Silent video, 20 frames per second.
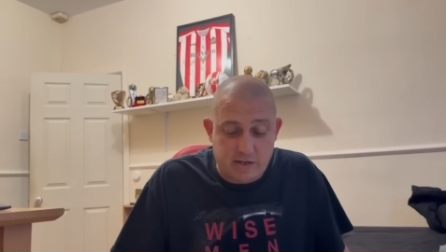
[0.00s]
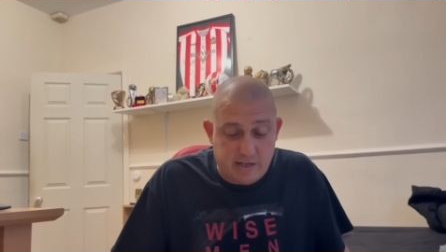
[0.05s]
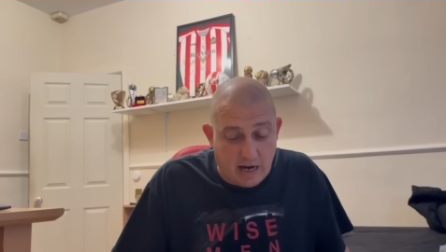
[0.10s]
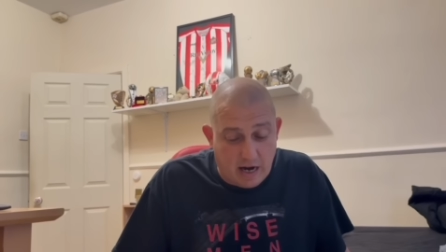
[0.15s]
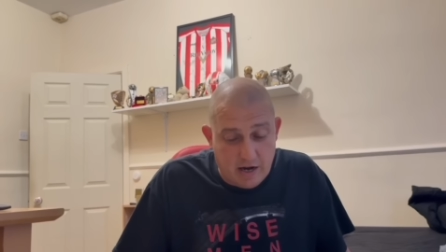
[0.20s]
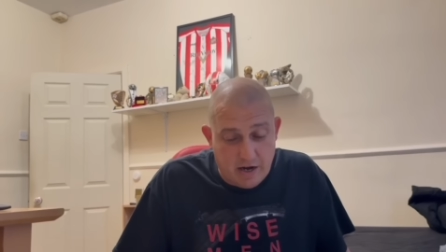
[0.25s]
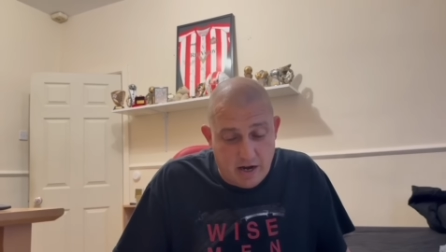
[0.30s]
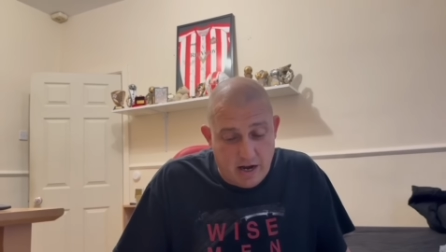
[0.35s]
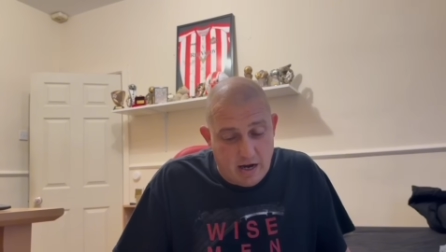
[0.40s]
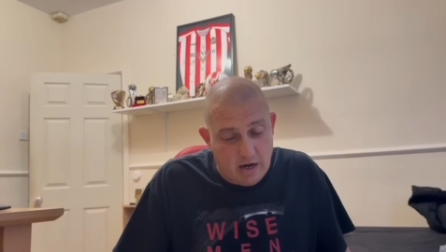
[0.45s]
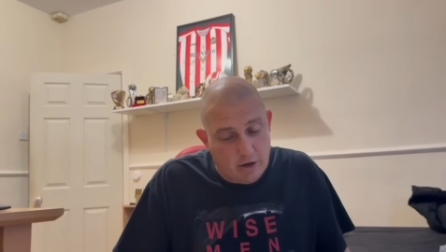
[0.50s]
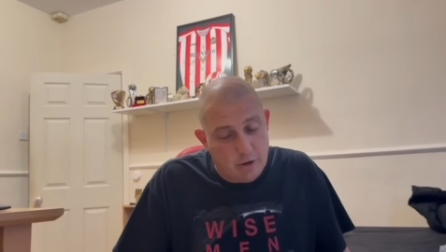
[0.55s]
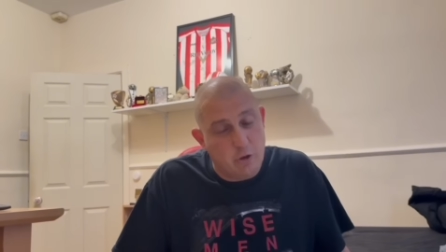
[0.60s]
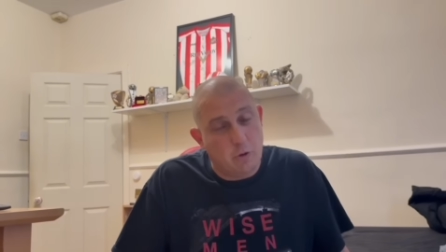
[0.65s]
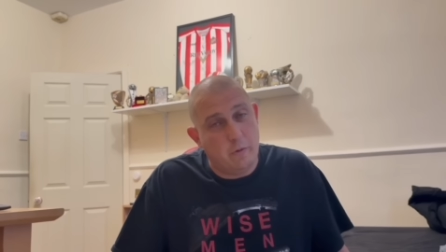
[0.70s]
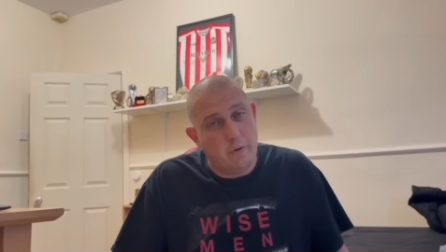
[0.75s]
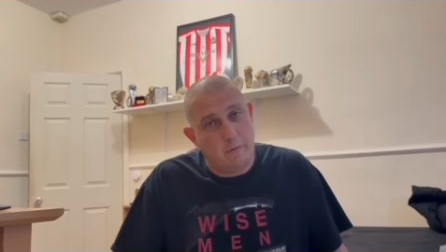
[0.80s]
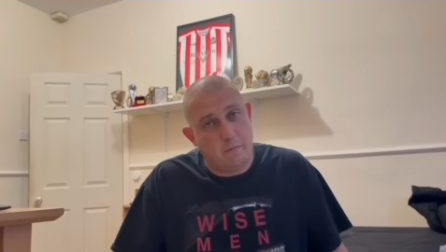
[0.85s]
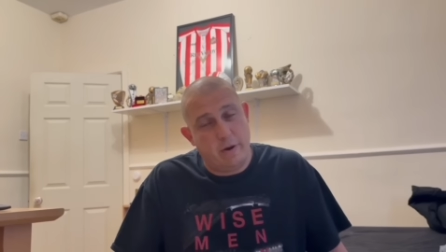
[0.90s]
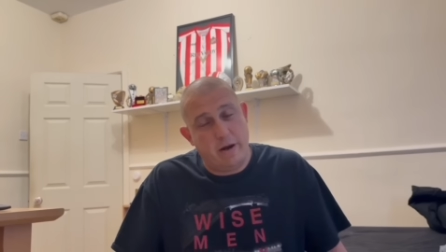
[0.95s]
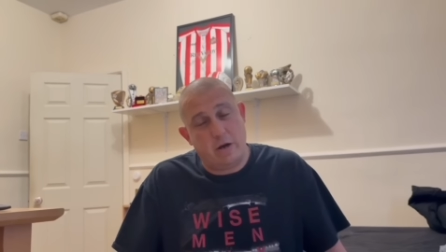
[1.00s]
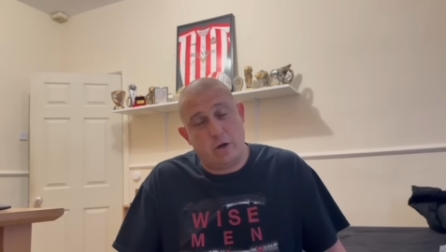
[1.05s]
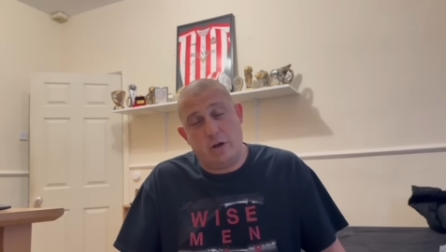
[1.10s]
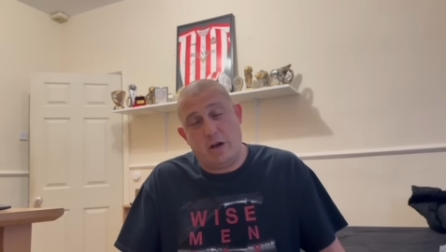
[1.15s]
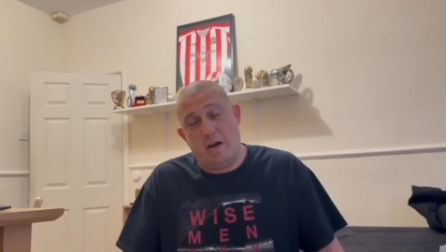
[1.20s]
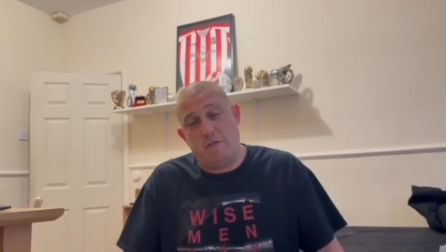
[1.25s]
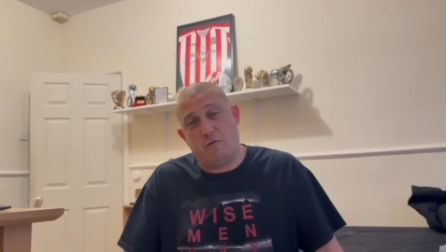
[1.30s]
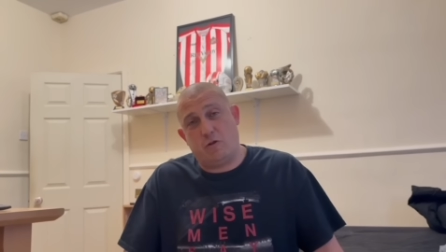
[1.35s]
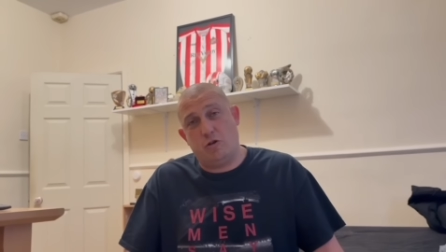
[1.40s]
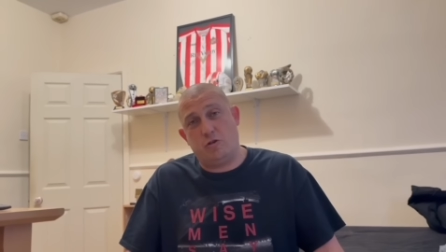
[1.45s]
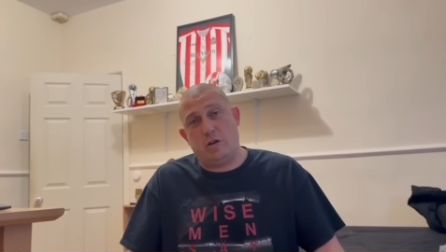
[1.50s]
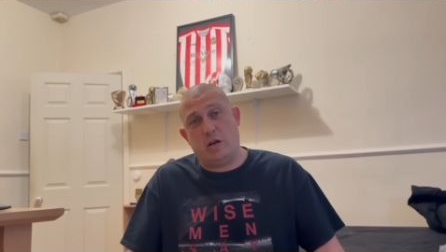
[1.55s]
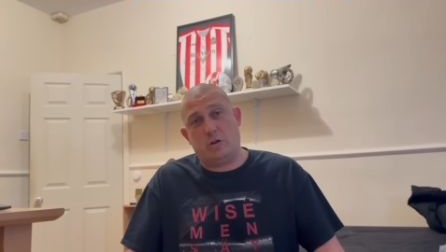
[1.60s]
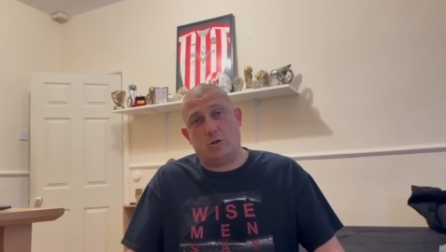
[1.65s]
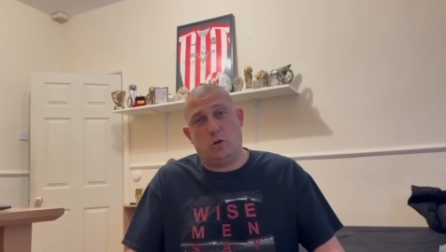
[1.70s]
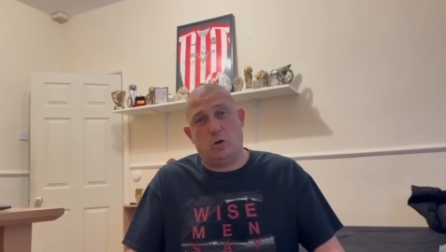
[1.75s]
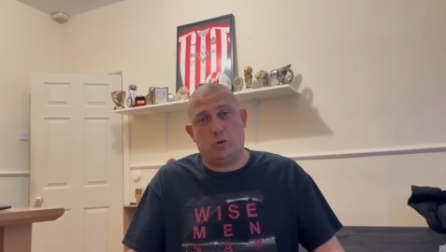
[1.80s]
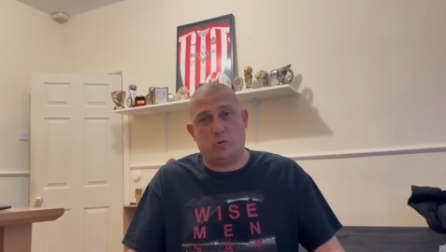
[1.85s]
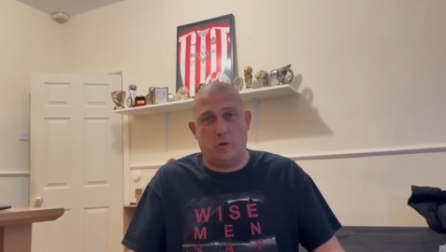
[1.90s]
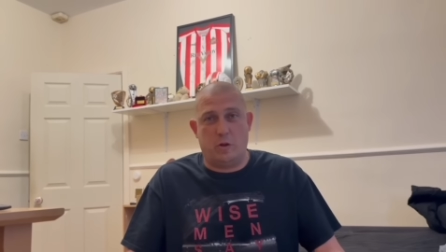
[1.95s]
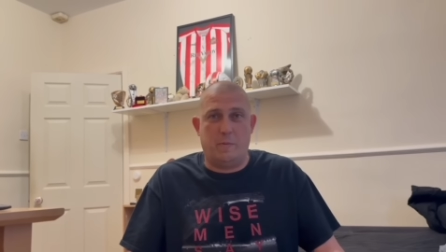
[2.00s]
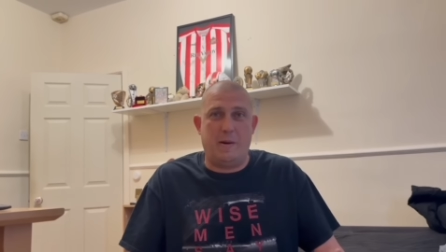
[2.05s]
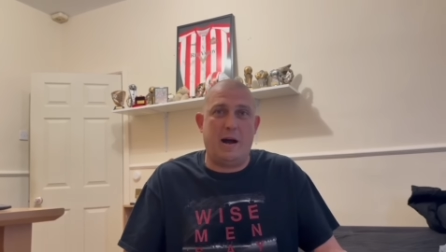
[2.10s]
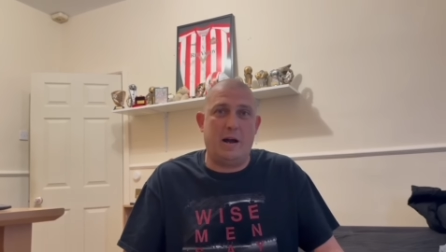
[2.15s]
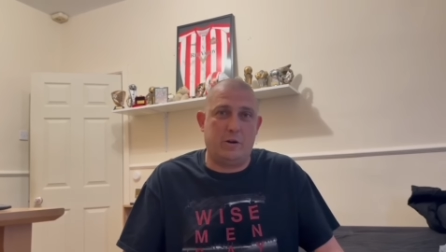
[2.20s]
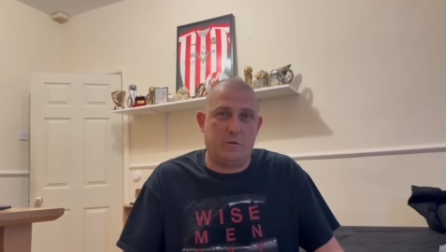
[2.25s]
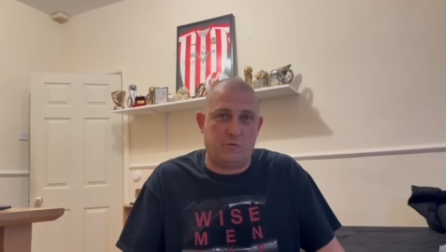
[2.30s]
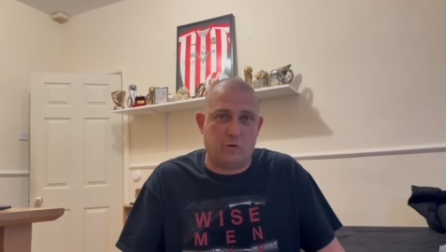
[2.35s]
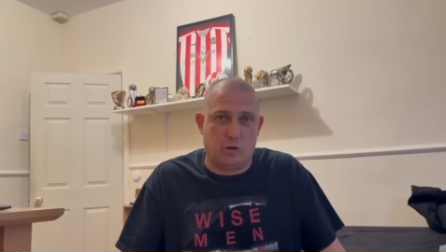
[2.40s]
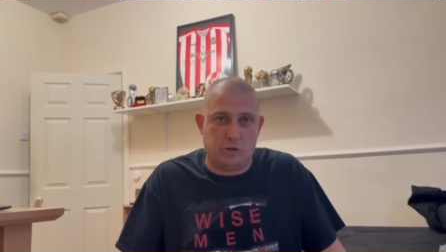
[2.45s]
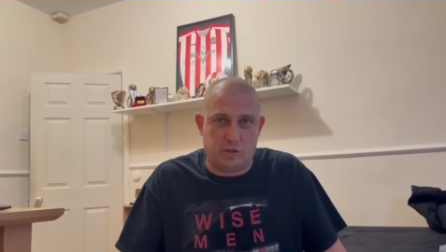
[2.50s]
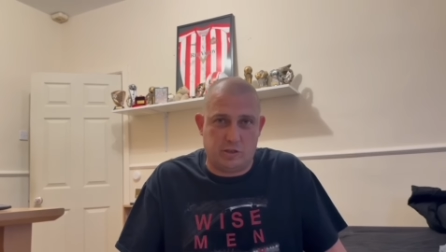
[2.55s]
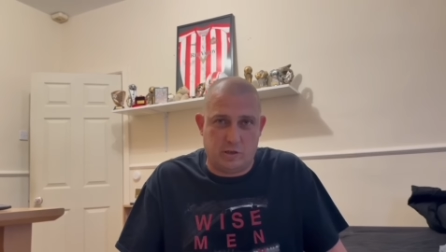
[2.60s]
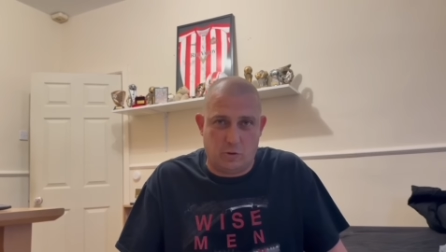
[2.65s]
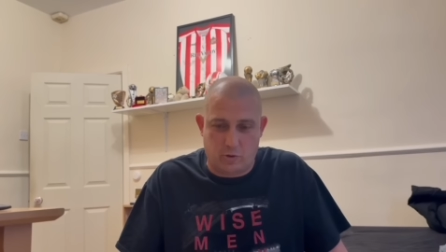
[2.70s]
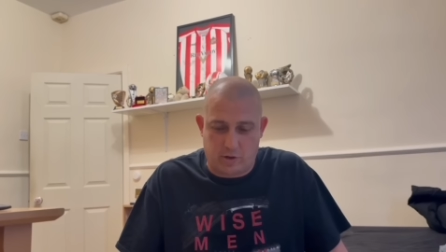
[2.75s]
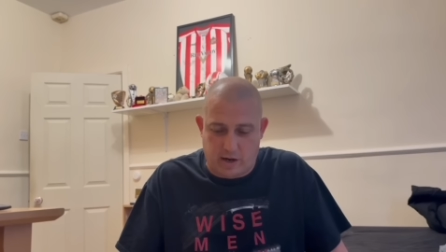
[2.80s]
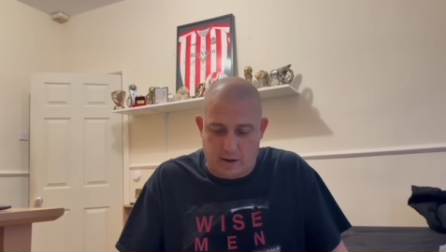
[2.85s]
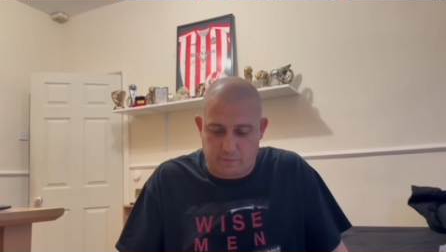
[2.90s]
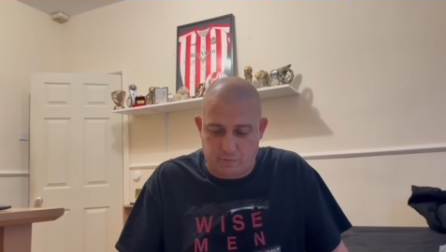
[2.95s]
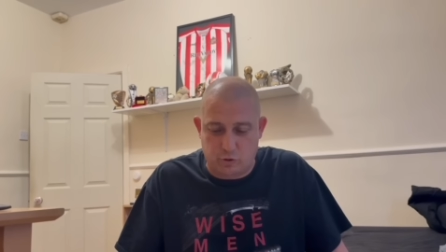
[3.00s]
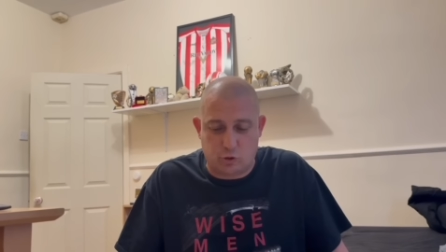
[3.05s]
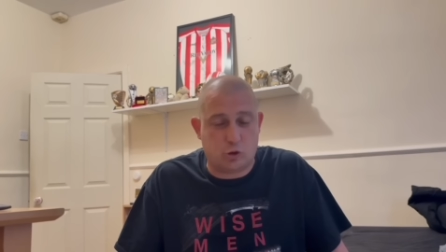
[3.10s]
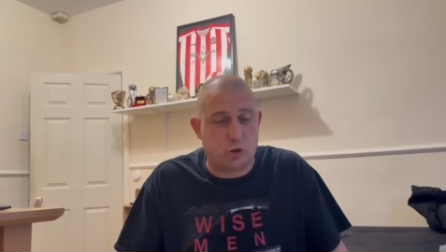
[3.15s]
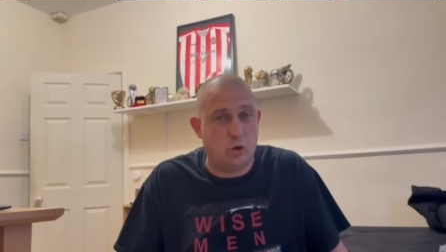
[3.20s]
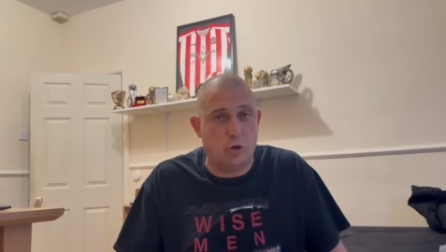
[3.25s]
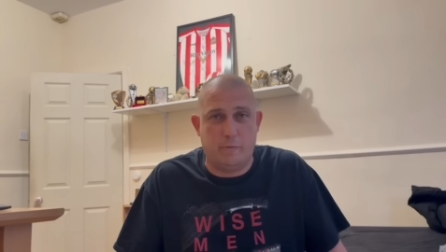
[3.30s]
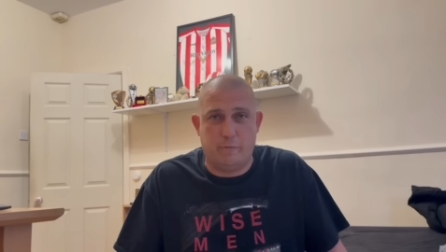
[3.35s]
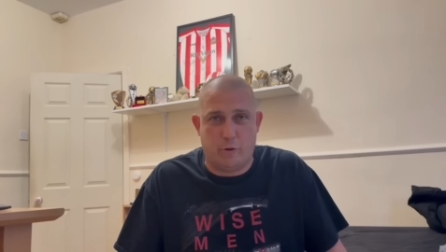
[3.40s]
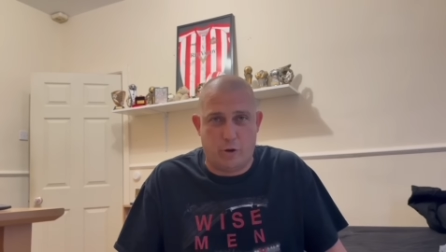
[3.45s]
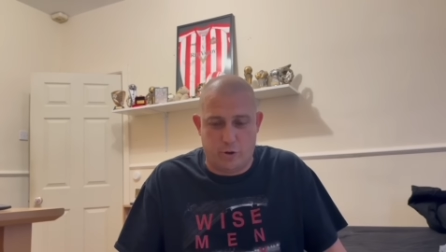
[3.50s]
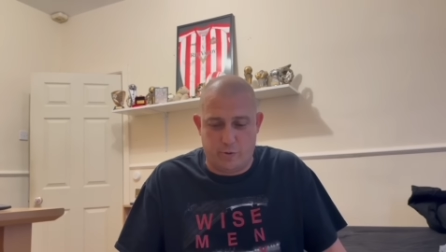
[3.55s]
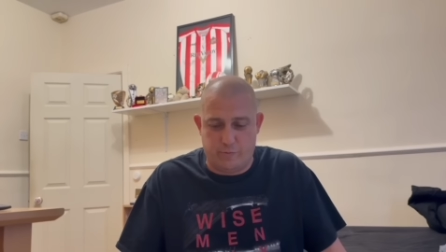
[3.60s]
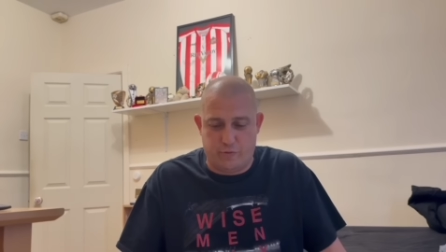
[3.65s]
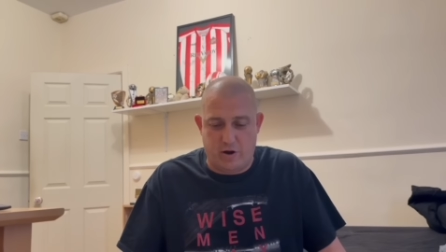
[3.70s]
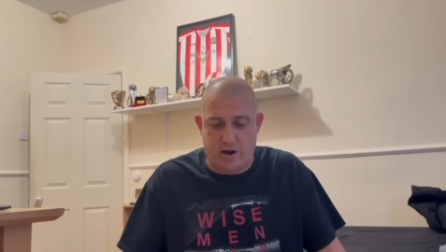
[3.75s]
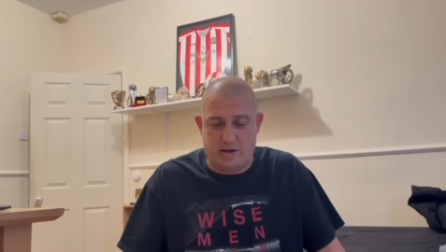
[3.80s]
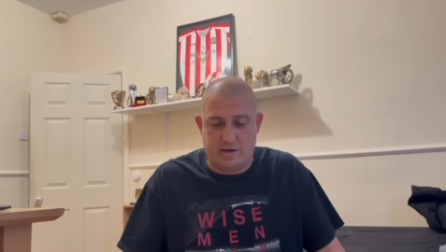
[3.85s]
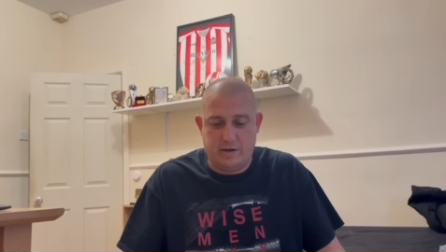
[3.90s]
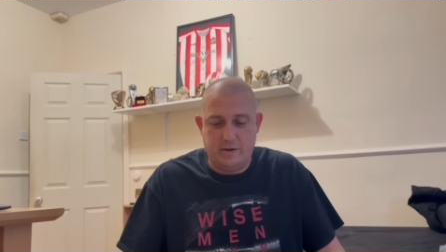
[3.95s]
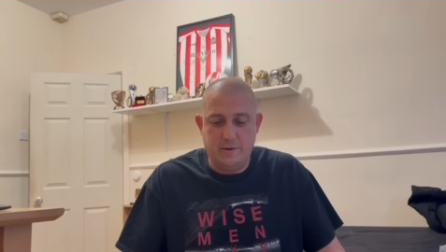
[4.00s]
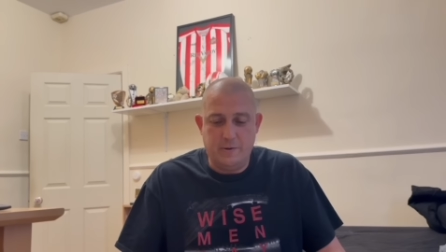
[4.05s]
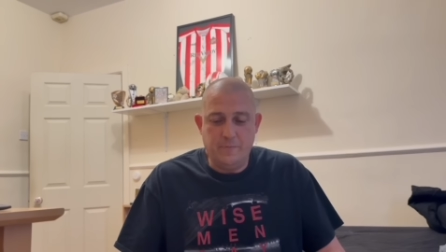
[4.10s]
Dan Neil, I know we're going to have contract talks with him, and of course he's our captain, Sunderland born and bred.